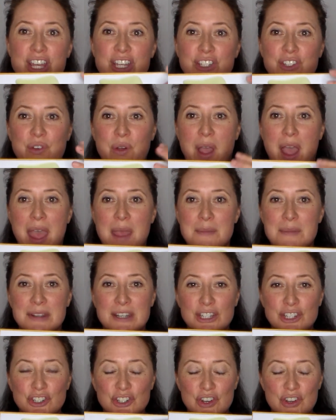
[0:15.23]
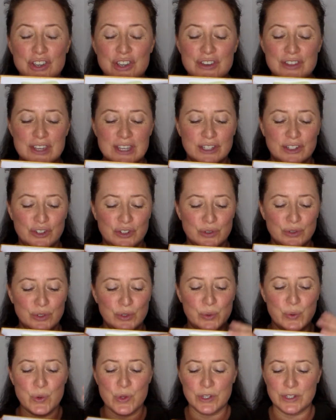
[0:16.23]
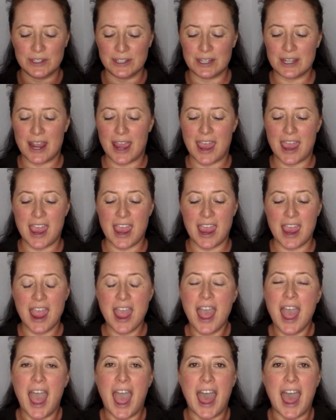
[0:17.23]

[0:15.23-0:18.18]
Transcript: So I'm going to show you these two tools today